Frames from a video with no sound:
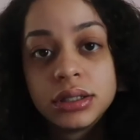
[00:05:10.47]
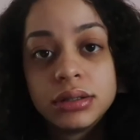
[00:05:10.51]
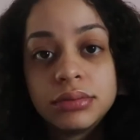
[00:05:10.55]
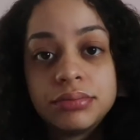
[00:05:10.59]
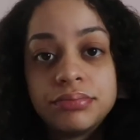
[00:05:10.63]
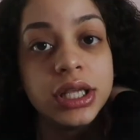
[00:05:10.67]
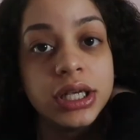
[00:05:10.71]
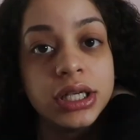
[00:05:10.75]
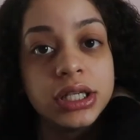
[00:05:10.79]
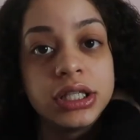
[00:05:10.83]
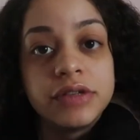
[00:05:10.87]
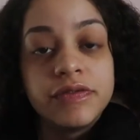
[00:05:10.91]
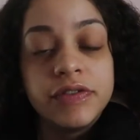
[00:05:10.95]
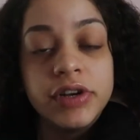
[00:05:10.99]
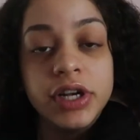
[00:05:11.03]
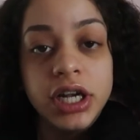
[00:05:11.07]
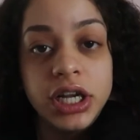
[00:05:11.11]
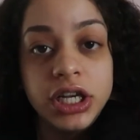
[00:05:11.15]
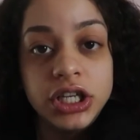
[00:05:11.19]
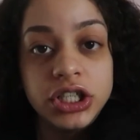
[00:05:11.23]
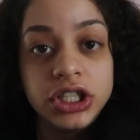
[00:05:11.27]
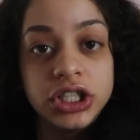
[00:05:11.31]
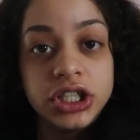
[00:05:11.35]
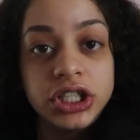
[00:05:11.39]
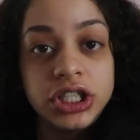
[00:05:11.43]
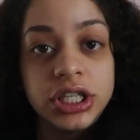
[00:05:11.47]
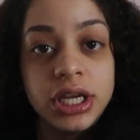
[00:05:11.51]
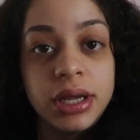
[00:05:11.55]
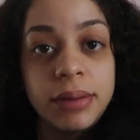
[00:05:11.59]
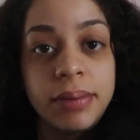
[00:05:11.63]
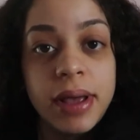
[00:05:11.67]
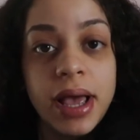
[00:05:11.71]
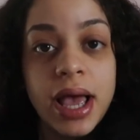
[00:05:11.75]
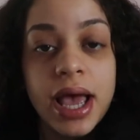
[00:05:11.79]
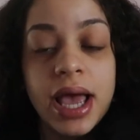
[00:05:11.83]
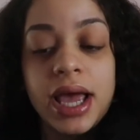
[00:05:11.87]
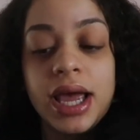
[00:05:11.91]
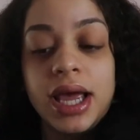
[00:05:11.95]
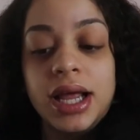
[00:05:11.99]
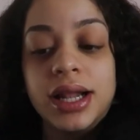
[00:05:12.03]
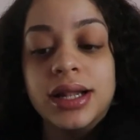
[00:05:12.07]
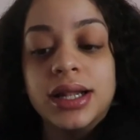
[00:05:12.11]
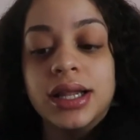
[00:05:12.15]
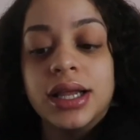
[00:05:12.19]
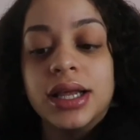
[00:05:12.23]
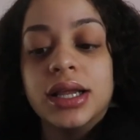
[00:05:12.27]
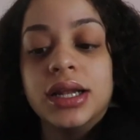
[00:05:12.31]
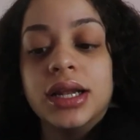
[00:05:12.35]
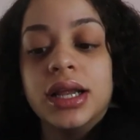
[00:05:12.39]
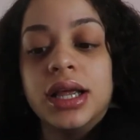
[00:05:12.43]
This relationship had
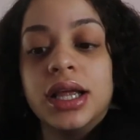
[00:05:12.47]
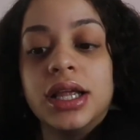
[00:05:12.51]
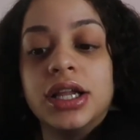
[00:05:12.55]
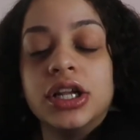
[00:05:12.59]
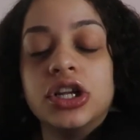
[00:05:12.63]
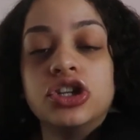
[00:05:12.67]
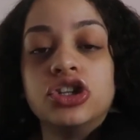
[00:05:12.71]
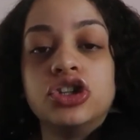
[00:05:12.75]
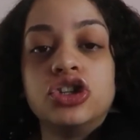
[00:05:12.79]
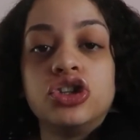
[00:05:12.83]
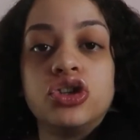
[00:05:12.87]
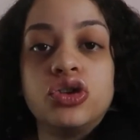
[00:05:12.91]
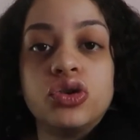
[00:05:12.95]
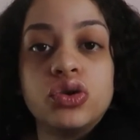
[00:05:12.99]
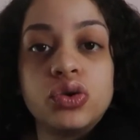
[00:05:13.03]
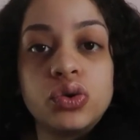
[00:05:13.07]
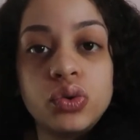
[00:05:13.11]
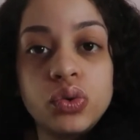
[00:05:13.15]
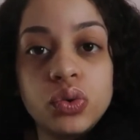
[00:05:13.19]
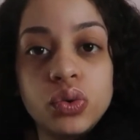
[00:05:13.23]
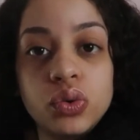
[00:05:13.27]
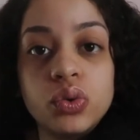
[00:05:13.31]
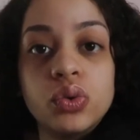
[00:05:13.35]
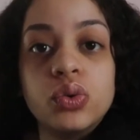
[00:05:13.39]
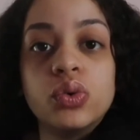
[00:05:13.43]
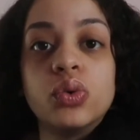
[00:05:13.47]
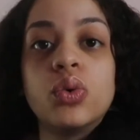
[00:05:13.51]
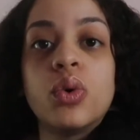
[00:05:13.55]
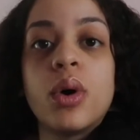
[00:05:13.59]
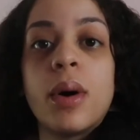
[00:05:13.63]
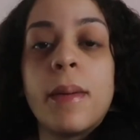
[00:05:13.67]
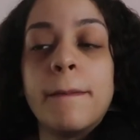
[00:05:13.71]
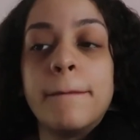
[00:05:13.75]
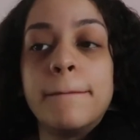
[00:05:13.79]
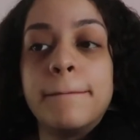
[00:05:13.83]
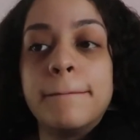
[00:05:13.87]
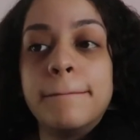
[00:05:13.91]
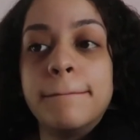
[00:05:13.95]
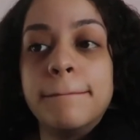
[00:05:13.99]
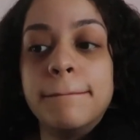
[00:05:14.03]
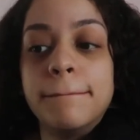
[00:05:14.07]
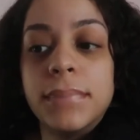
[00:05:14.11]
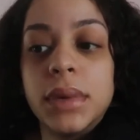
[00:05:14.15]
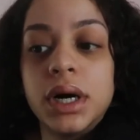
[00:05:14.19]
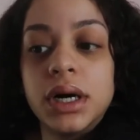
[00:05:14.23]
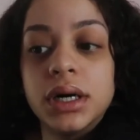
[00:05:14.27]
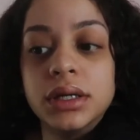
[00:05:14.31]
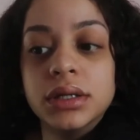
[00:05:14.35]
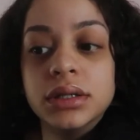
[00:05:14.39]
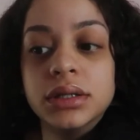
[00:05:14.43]
ended in 2
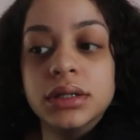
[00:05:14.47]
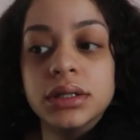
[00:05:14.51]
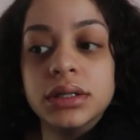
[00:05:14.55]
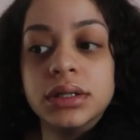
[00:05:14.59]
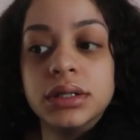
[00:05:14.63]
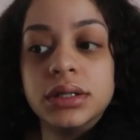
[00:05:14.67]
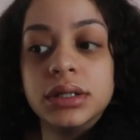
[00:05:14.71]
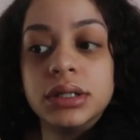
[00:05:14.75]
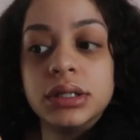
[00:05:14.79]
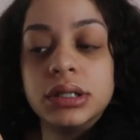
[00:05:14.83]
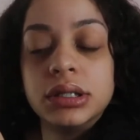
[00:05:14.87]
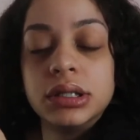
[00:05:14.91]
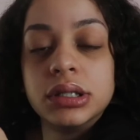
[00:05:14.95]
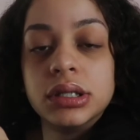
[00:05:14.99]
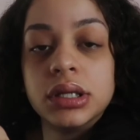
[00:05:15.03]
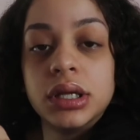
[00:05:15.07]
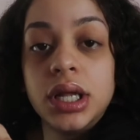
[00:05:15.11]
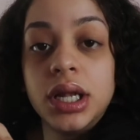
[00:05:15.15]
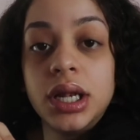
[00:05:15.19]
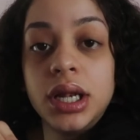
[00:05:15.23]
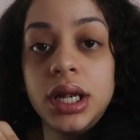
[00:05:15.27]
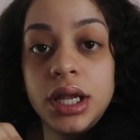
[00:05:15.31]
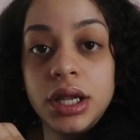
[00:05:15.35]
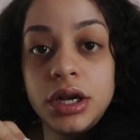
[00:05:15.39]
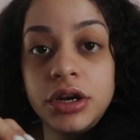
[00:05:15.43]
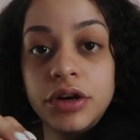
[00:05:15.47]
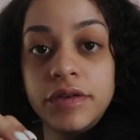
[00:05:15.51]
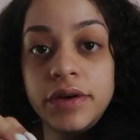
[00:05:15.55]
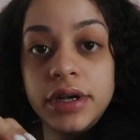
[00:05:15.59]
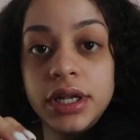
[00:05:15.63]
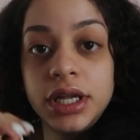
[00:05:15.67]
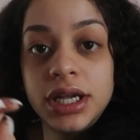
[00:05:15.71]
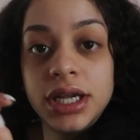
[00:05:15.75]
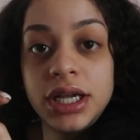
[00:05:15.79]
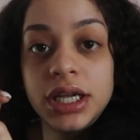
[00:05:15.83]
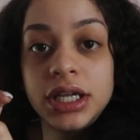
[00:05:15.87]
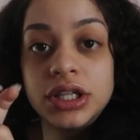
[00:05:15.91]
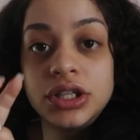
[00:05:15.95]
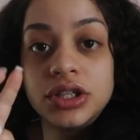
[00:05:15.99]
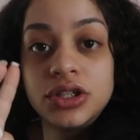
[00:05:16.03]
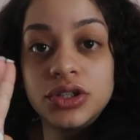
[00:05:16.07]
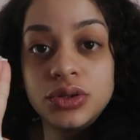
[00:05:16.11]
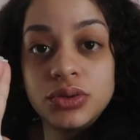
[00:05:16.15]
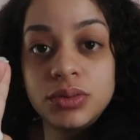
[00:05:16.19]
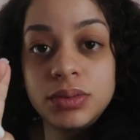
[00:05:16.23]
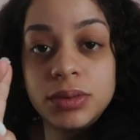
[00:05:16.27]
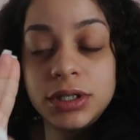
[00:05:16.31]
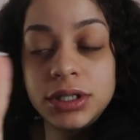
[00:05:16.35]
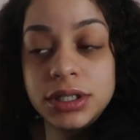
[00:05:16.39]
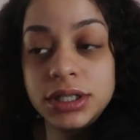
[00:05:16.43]
months. Literally in
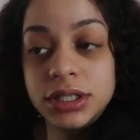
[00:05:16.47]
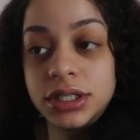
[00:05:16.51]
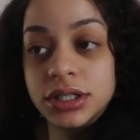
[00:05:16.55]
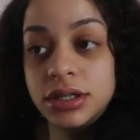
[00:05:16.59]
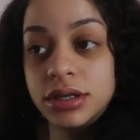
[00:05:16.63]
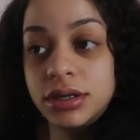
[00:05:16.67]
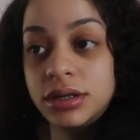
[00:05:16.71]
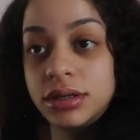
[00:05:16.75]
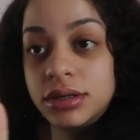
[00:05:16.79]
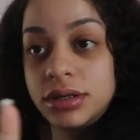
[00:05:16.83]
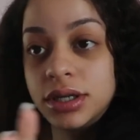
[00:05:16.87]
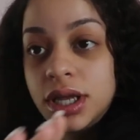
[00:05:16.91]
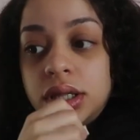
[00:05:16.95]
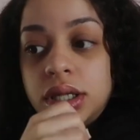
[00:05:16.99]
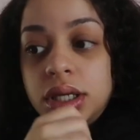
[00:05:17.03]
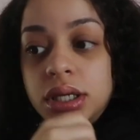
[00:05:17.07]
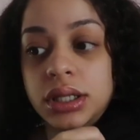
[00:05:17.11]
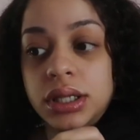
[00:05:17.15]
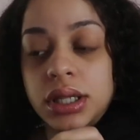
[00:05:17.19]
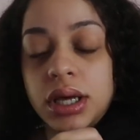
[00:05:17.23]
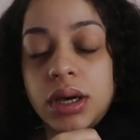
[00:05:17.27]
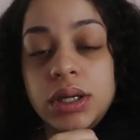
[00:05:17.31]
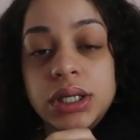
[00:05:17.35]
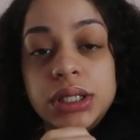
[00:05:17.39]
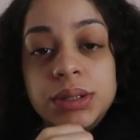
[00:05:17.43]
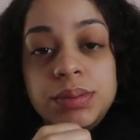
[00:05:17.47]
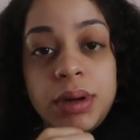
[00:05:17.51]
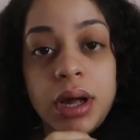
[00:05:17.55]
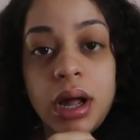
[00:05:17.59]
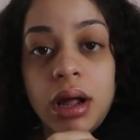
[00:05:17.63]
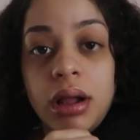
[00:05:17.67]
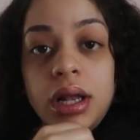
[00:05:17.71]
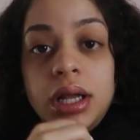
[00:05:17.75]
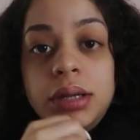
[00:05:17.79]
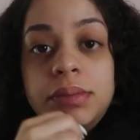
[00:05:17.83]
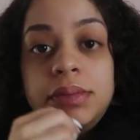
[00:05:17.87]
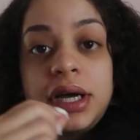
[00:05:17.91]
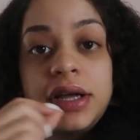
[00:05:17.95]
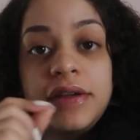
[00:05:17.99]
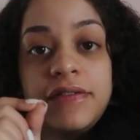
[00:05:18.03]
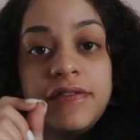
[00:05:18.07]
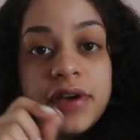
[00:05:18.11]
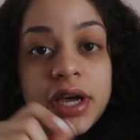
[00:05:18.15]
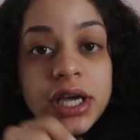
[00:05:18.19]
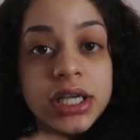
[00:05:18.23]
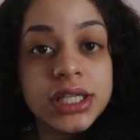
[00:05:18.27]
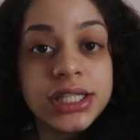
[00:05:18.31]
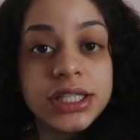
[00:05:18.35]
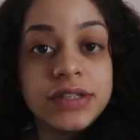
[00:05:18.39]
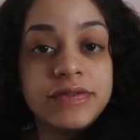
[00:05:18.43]
2 months, y'all. I think that was probably my
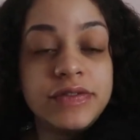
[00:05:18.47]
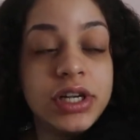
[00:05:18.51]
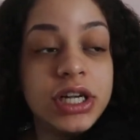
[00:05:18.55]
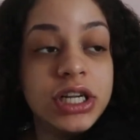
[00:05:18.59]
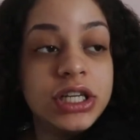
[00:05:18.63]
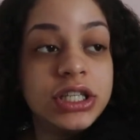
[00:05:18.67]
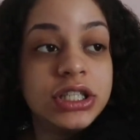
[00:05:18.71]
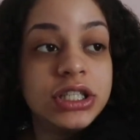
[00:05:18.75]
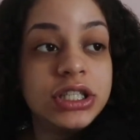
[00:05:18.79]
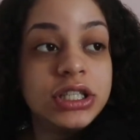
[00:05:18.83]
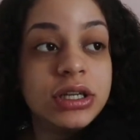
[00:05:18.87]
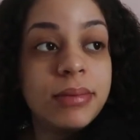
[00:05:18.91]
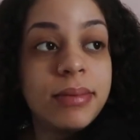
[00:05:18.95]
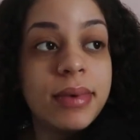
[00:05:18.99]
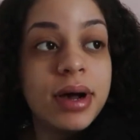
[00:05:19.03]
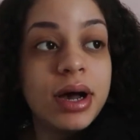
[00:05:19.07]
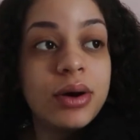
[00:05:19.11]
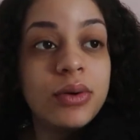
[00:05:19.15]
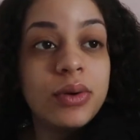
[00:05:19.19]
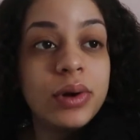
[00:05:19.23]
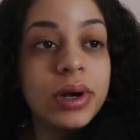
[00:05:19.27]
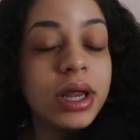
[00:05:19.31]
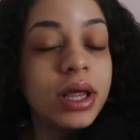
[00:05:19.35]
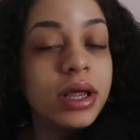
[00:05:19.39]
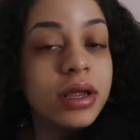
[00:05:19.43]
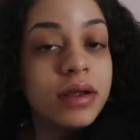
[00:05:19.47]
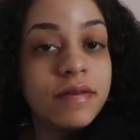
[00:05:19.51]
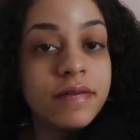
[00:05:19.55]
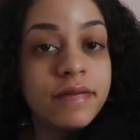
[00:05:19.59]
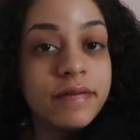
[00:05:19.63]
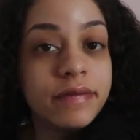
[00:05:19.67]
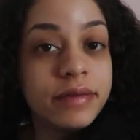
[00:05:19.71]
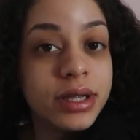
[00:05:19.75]
fastest relationship my whole life.